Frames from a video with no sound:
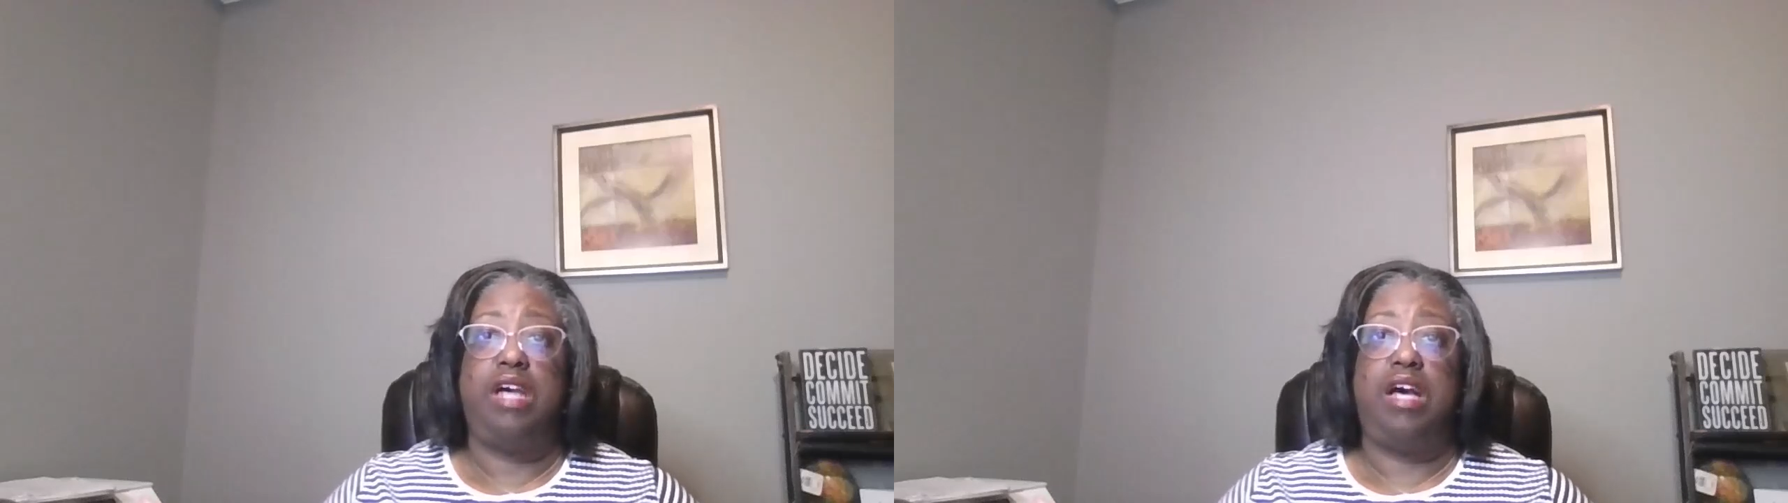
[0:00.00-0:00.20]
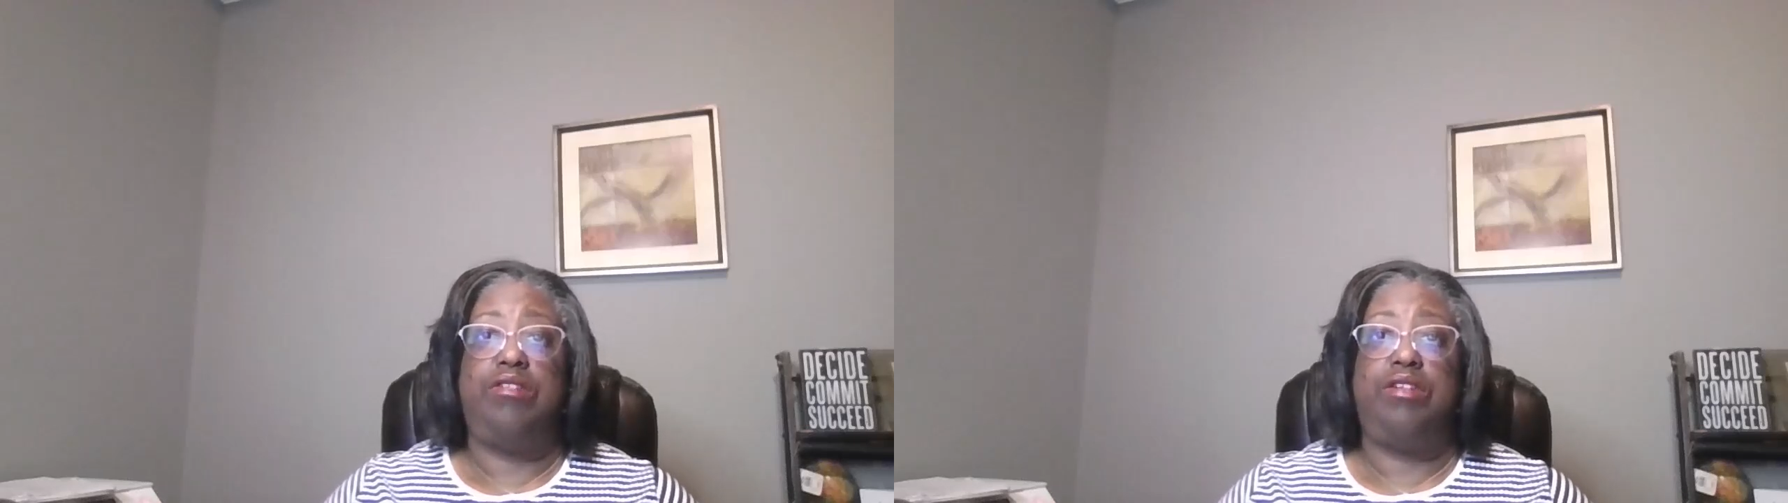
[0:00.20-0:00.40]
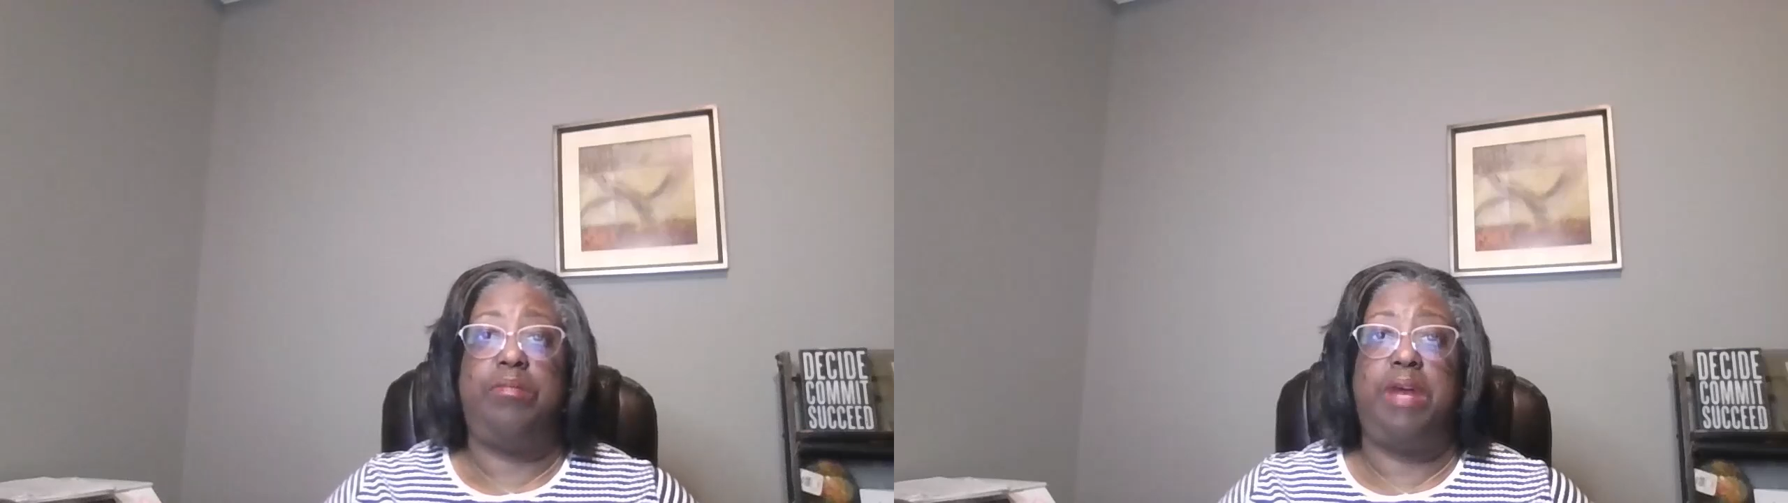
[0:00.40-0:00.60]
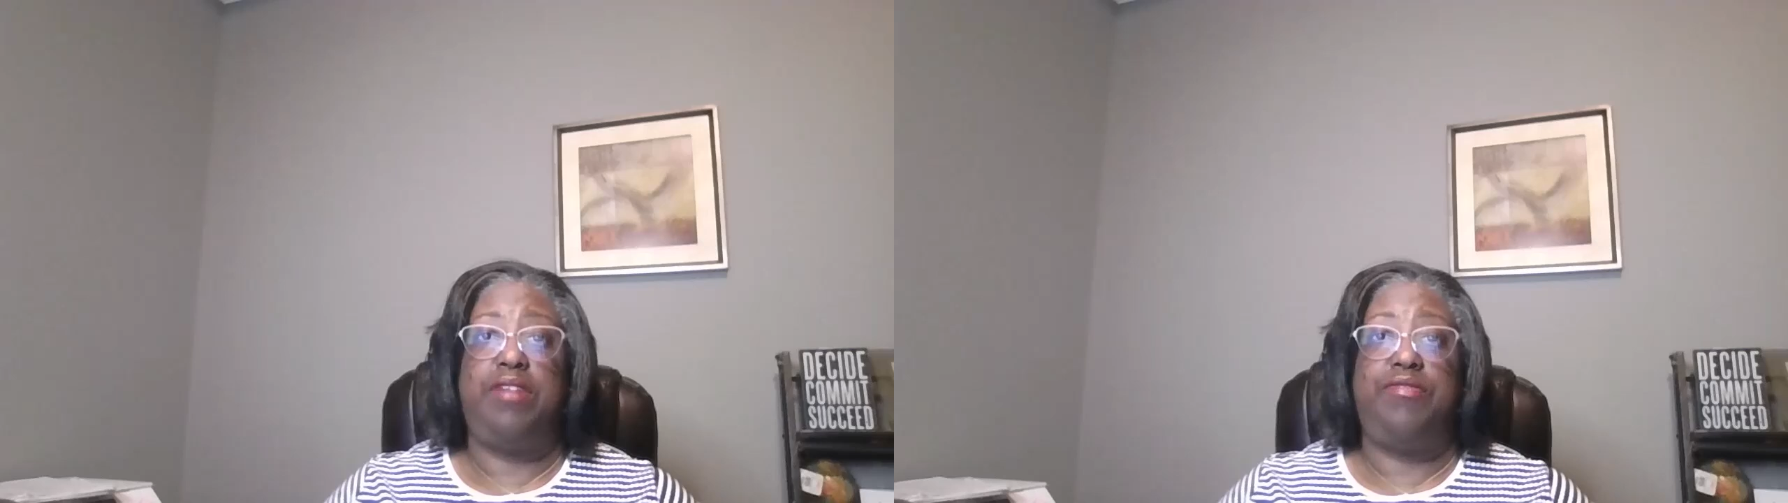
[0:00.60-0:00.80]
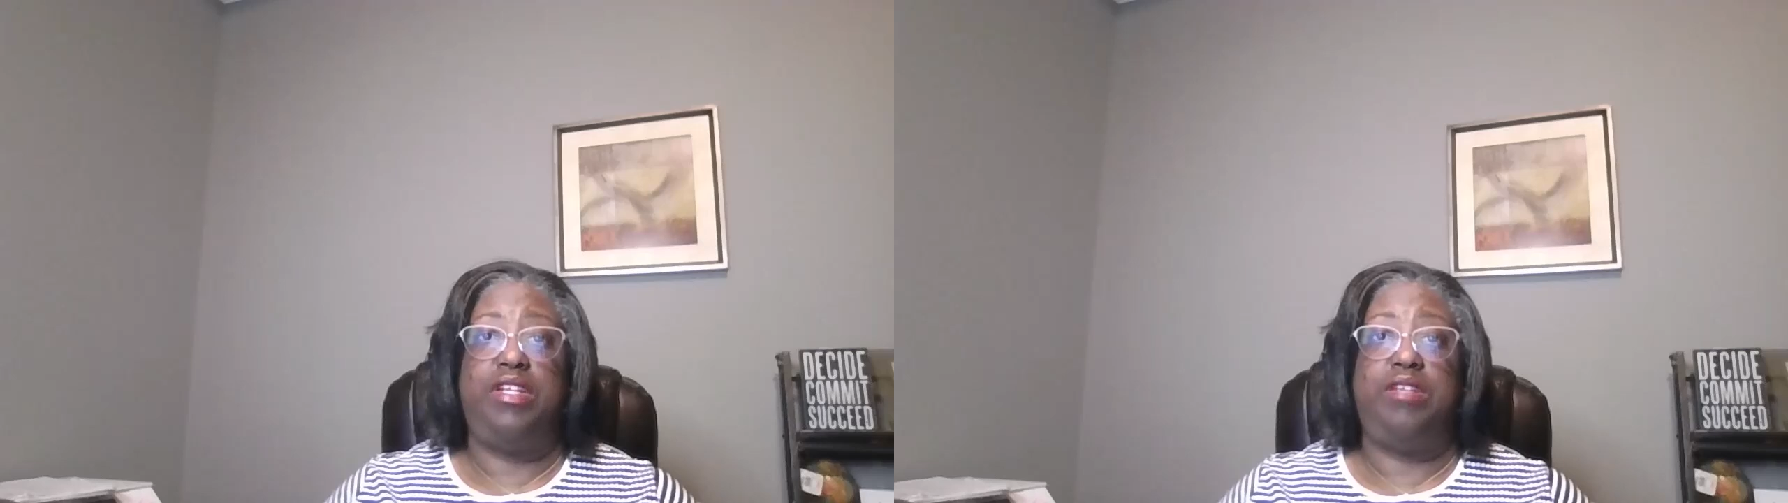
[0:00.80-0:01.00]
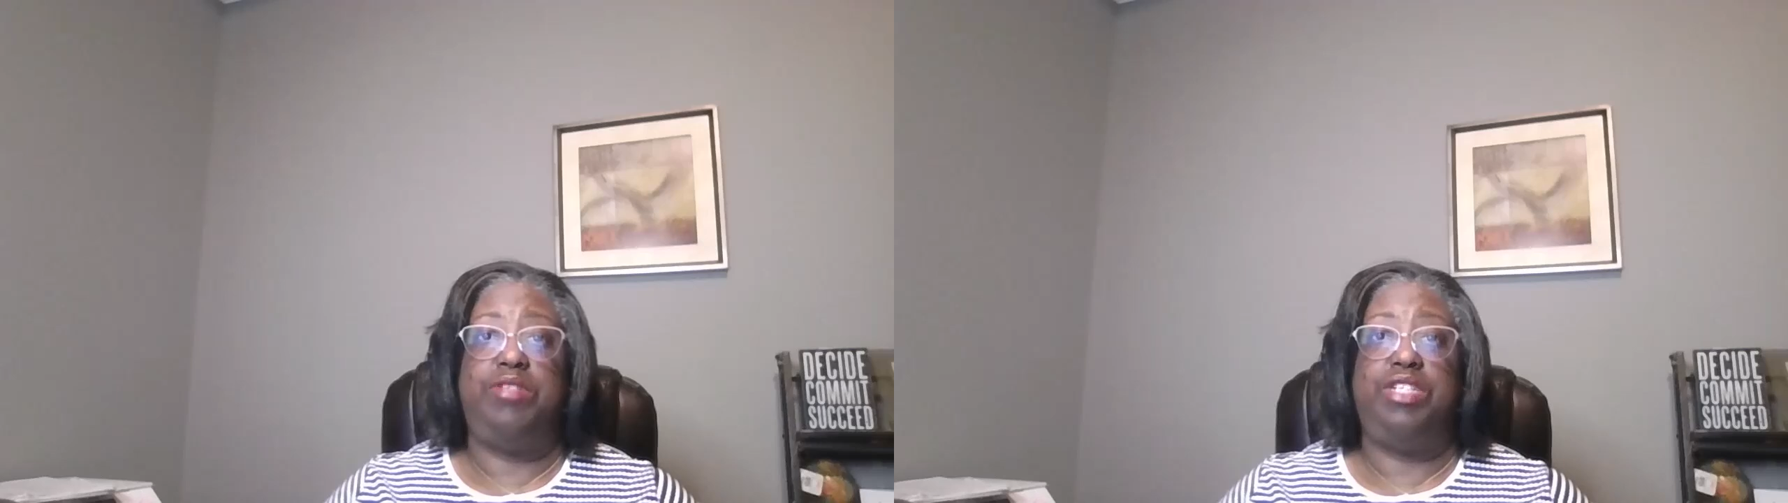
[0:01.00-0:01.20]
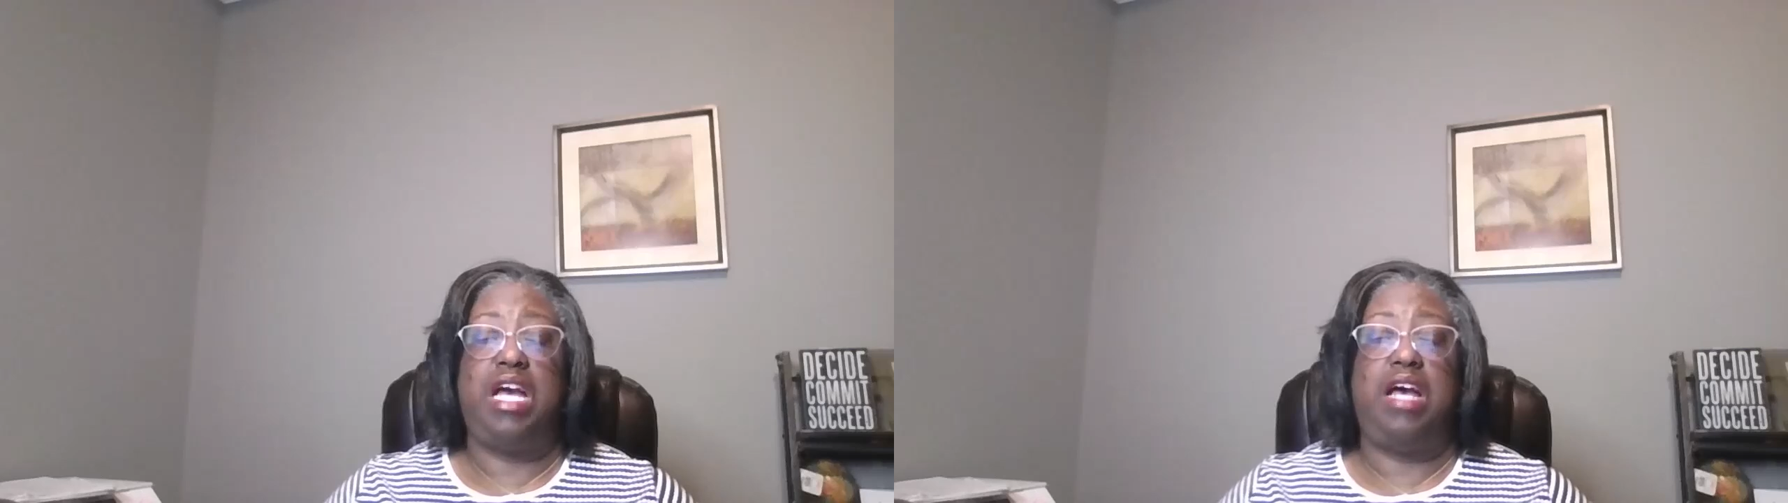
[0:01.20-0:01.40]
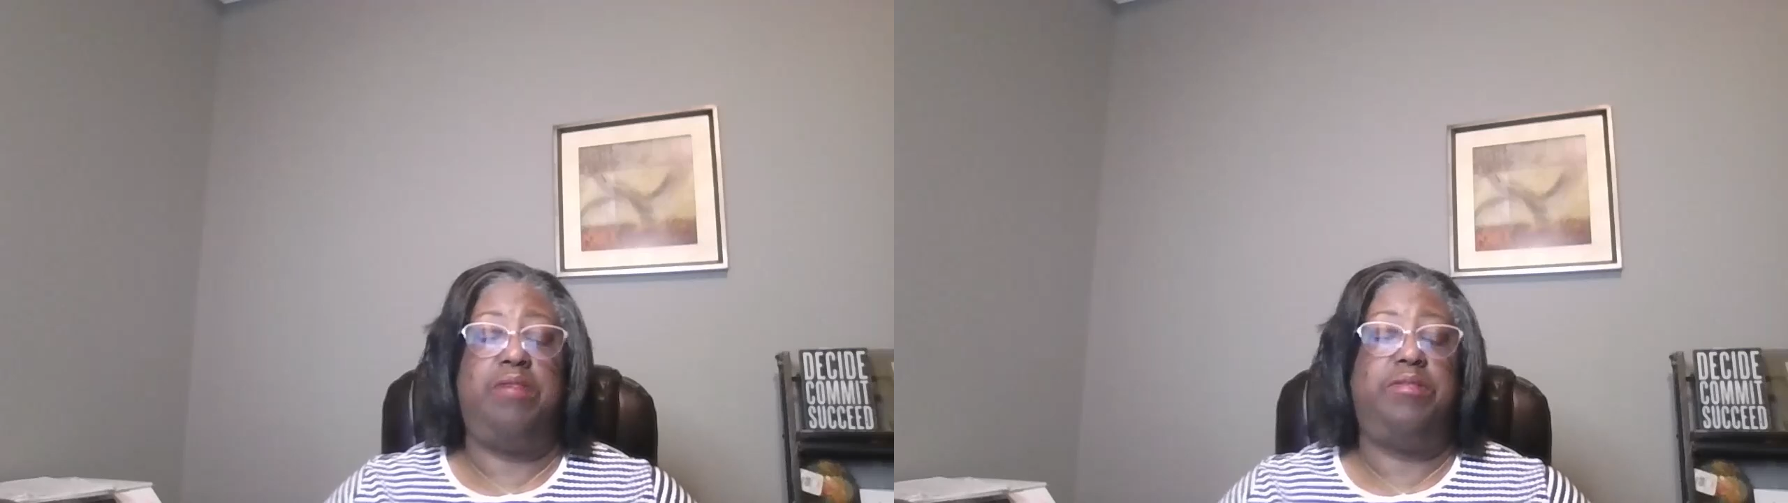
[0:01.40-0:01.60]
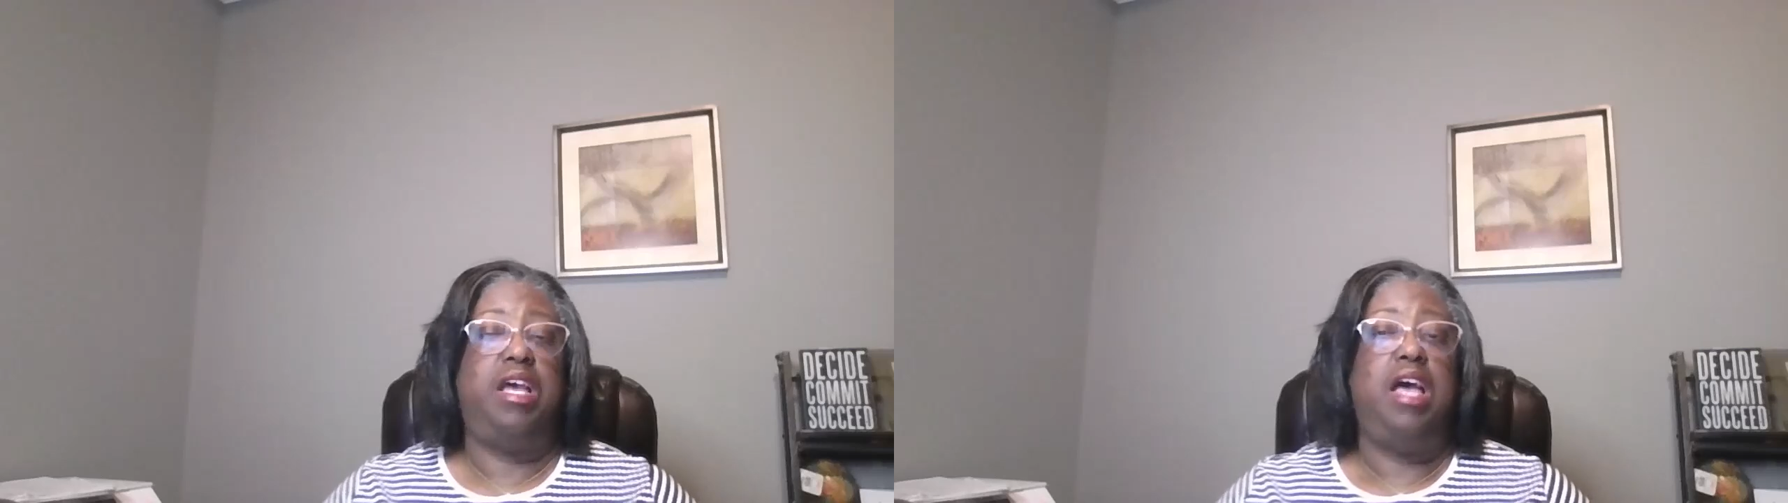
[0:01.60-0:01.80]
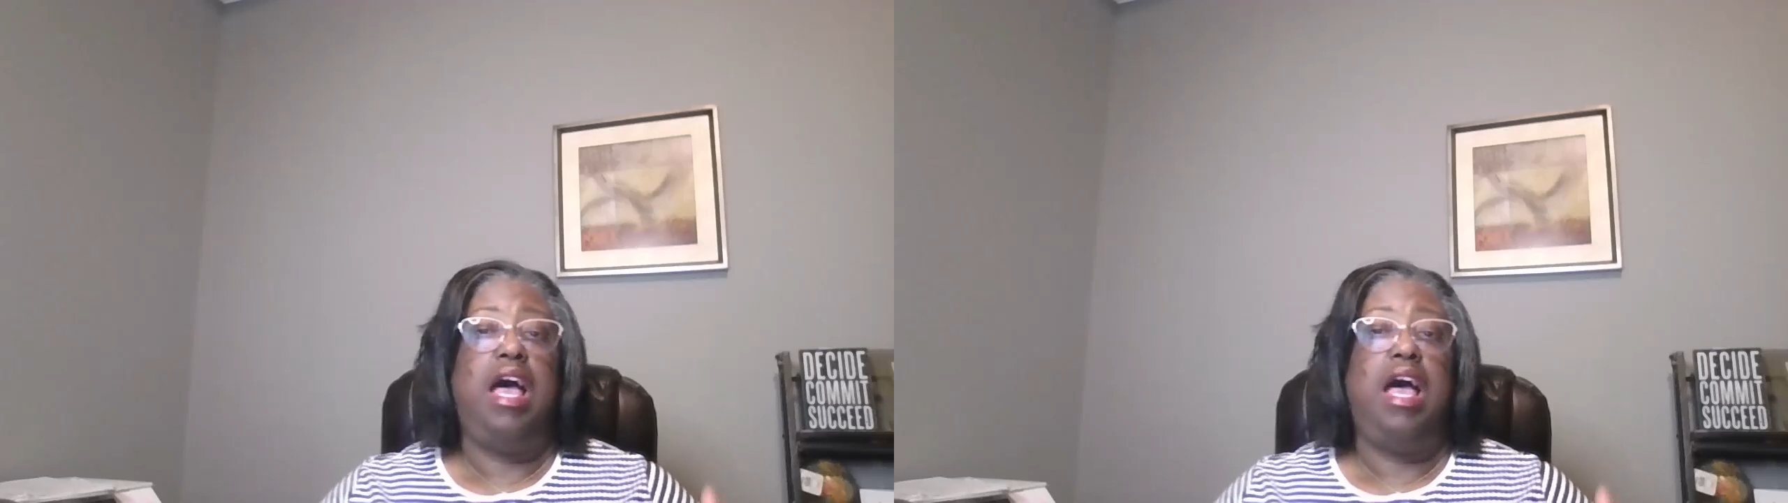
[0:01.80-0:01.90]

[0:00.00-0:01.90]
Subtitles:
out about available jobs?